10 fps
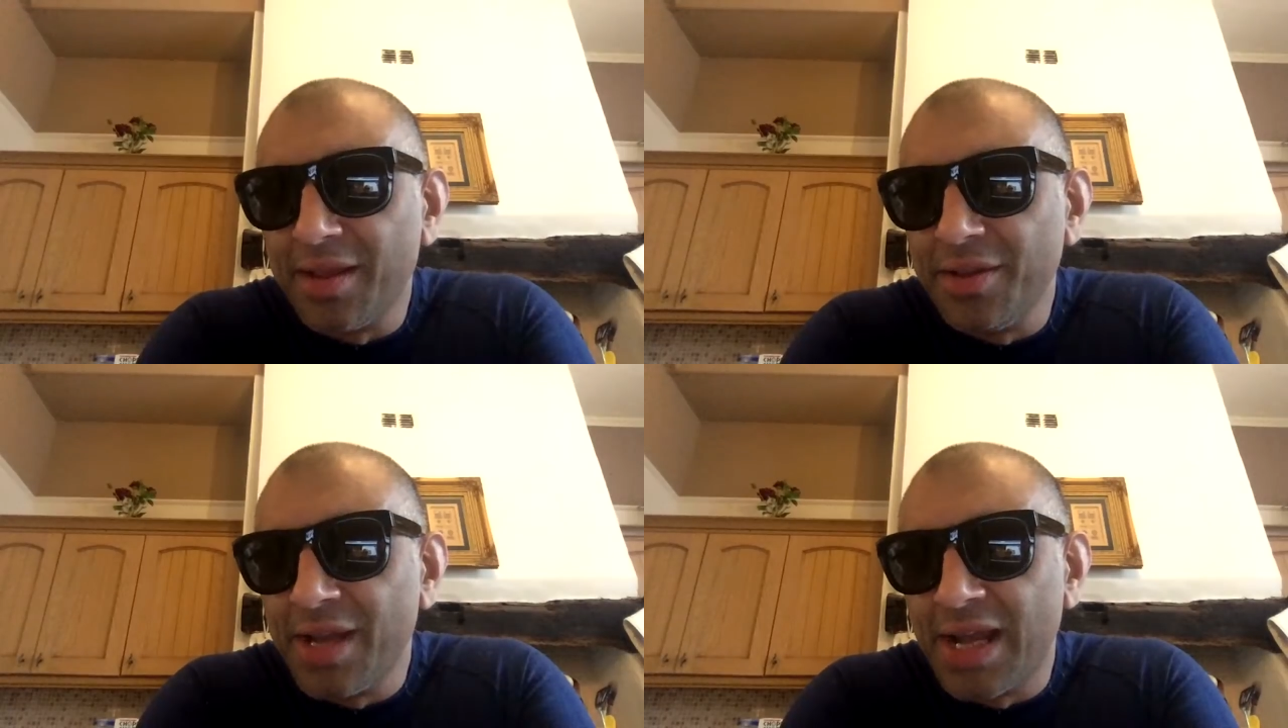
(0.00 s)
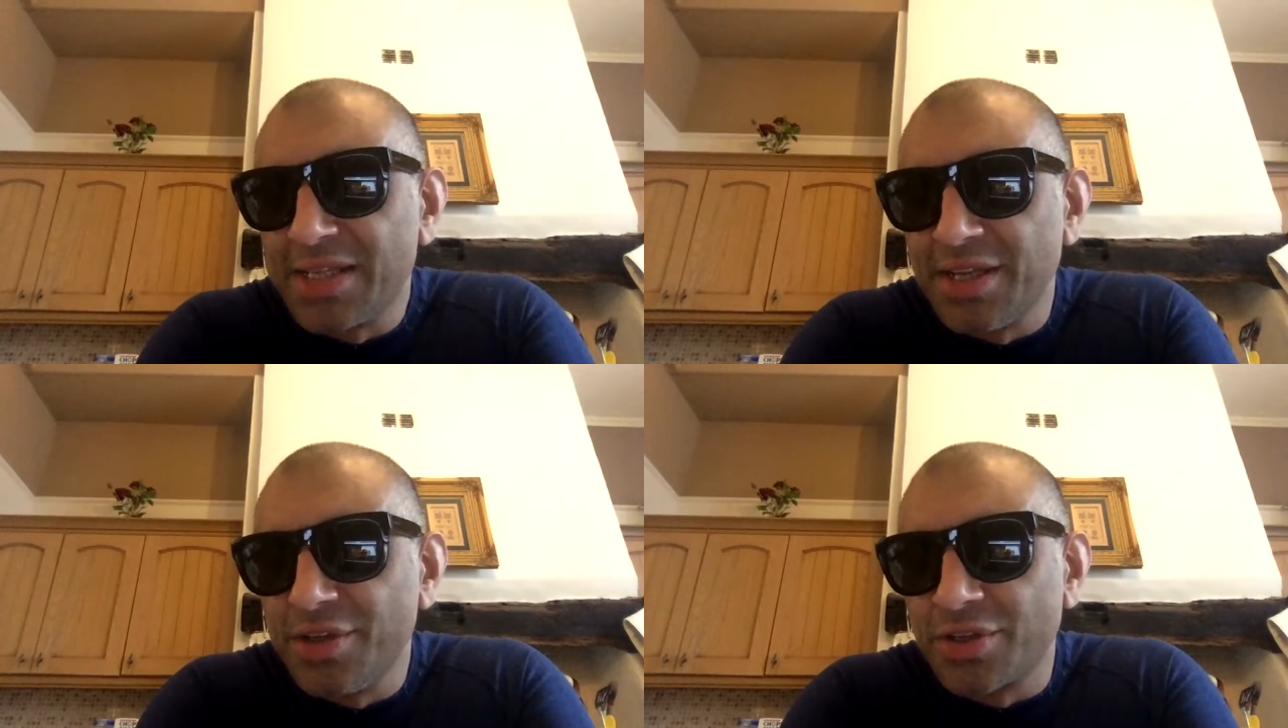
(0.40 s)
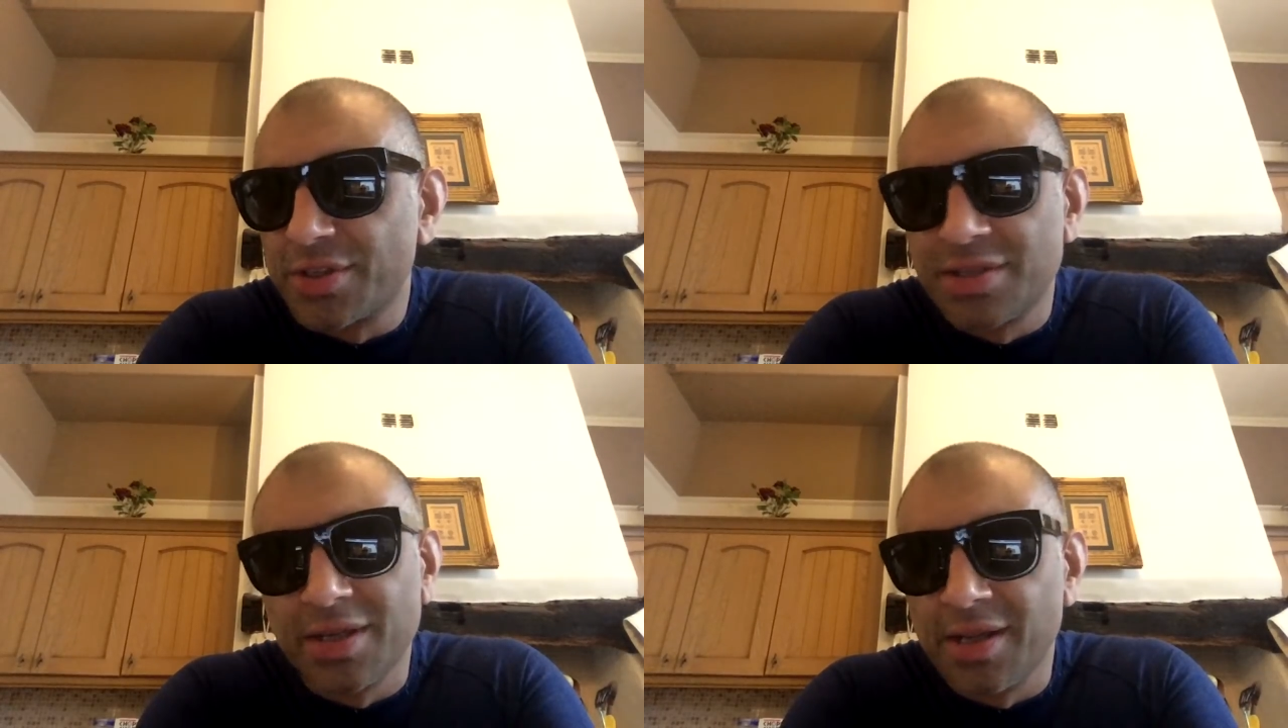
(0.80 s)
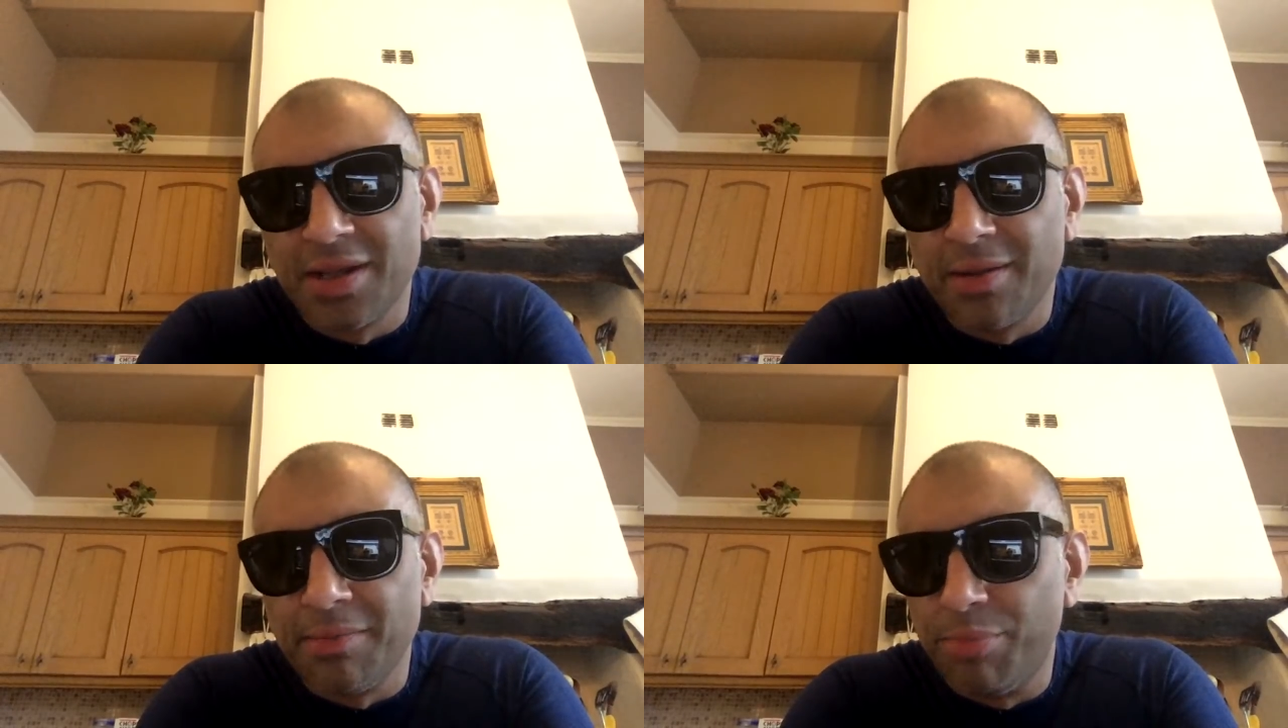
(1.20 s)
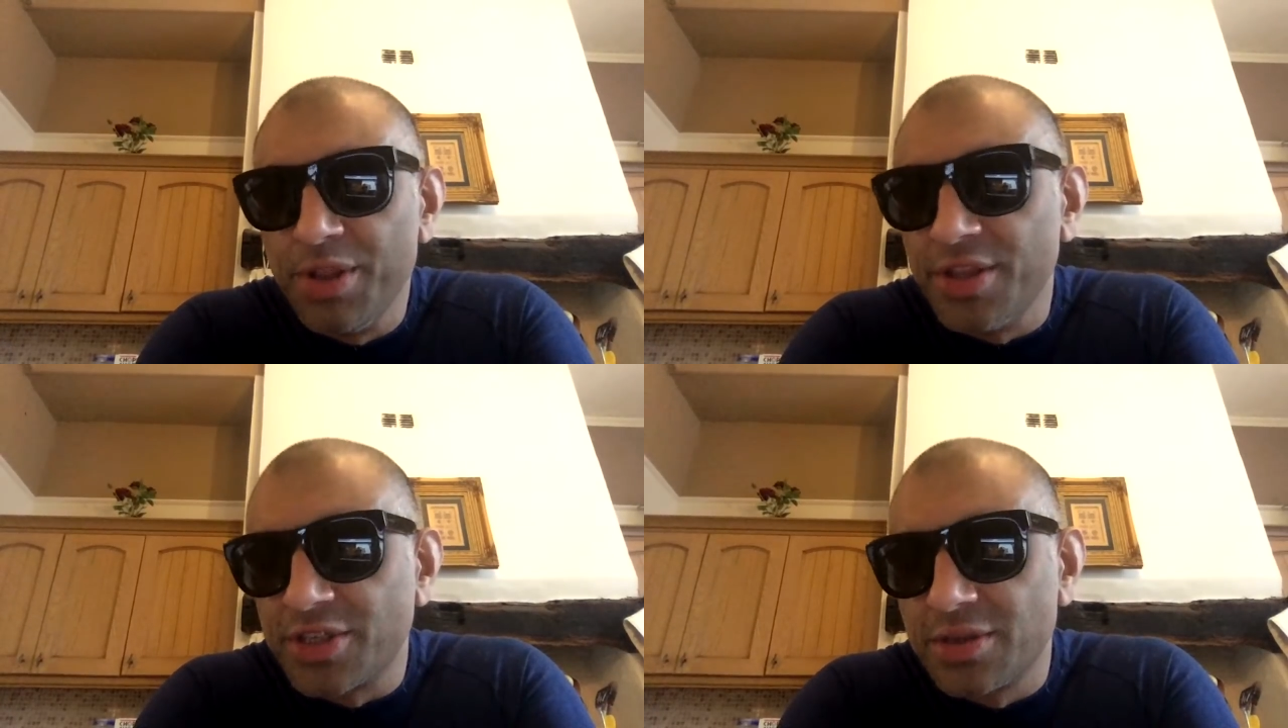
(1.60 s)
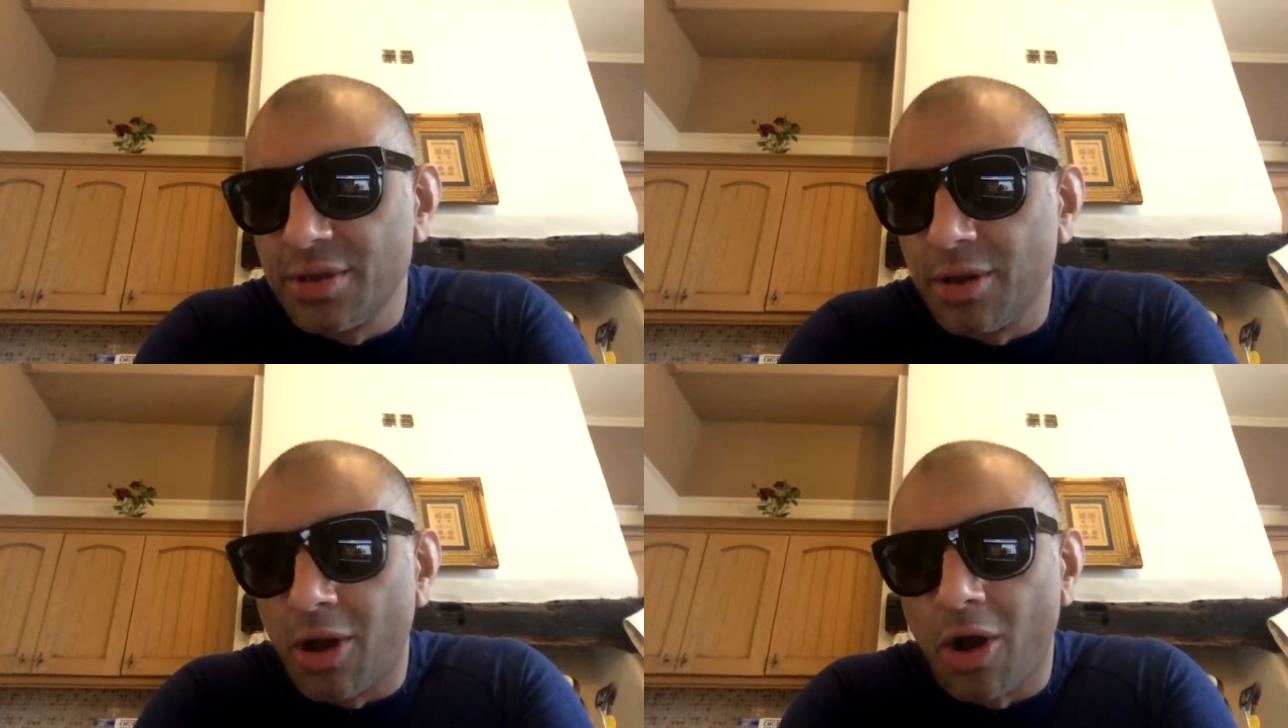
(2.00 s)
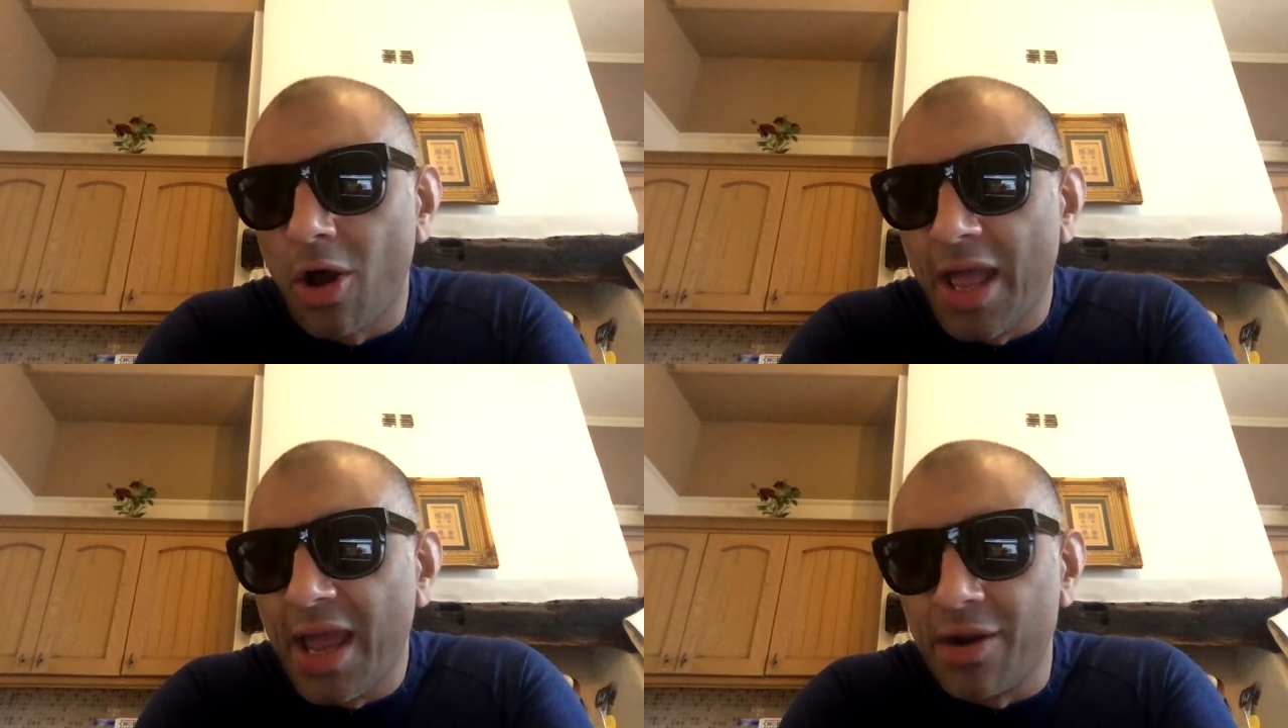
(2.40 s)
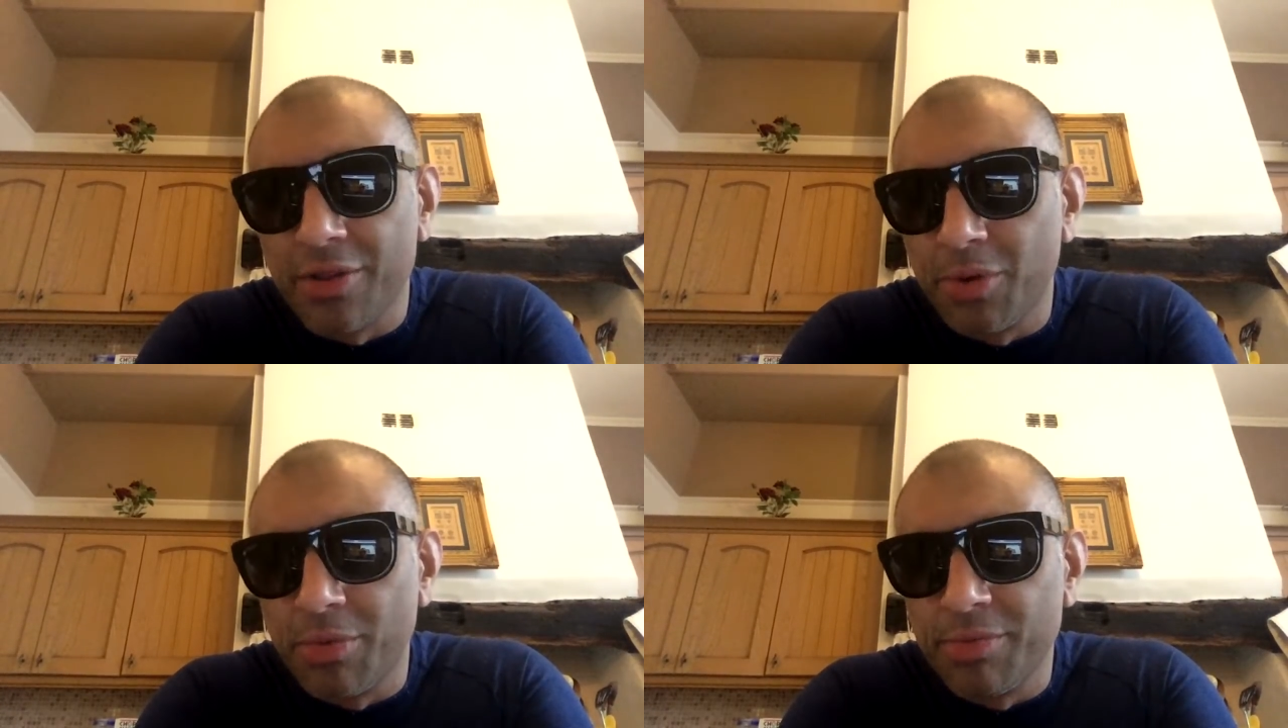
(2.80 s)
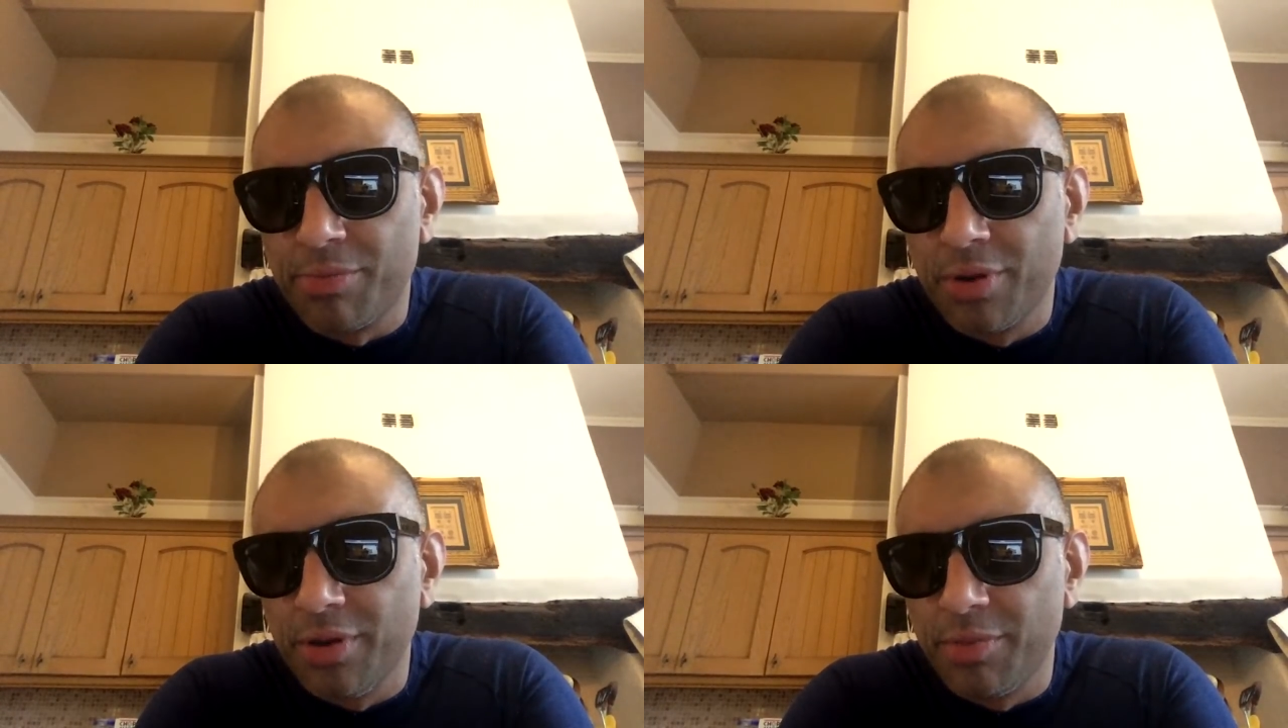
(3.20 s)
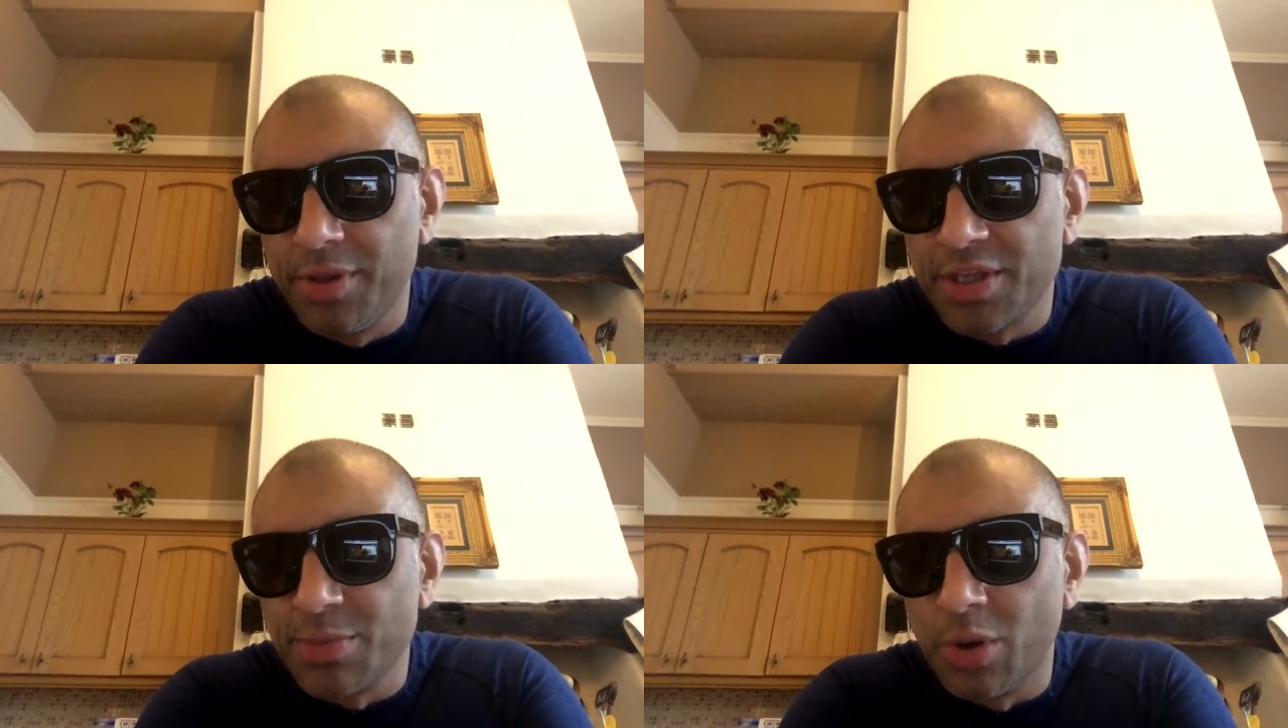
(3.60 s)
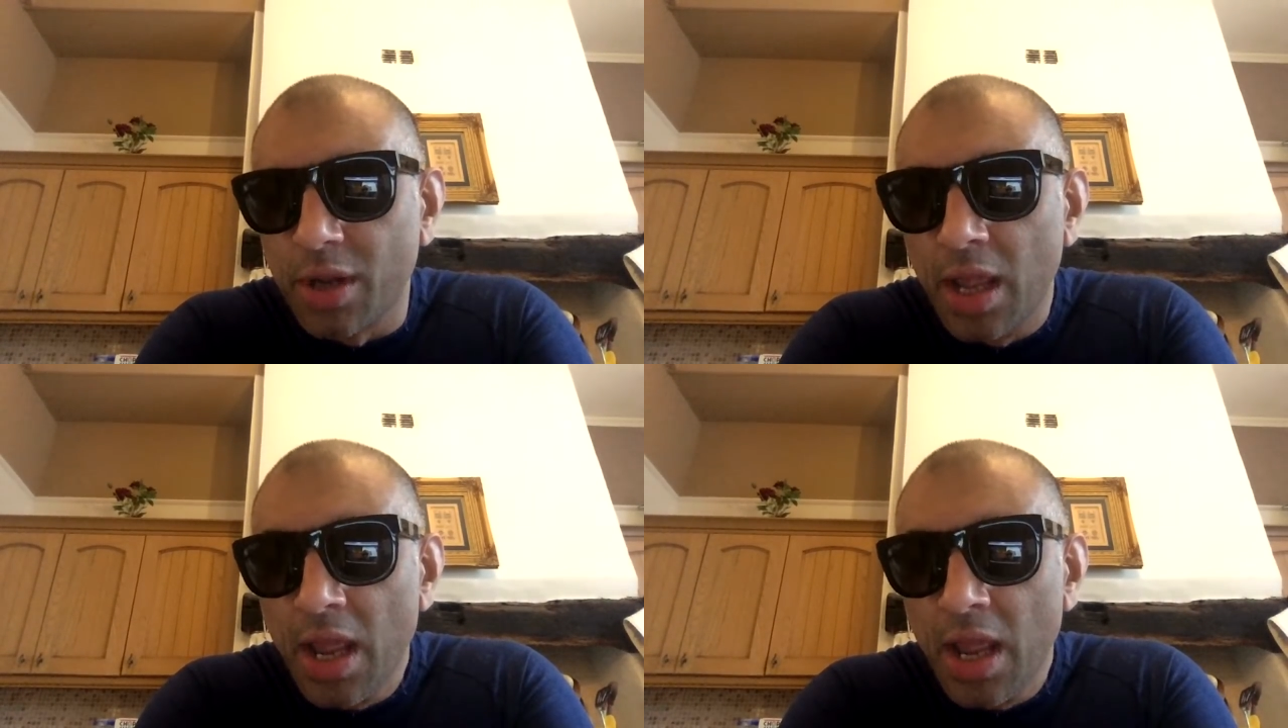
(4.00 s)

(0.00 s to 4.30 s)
United are just breathing hot air at the moment, breathing smoke.